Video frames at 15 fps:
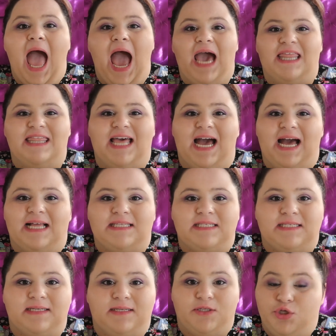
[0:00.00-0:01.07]
and
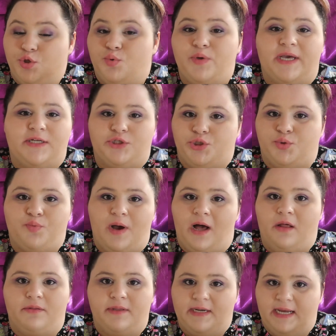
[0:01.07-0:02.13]
that you can do
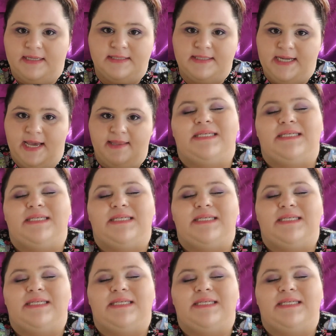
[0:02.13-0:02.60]
well the next day.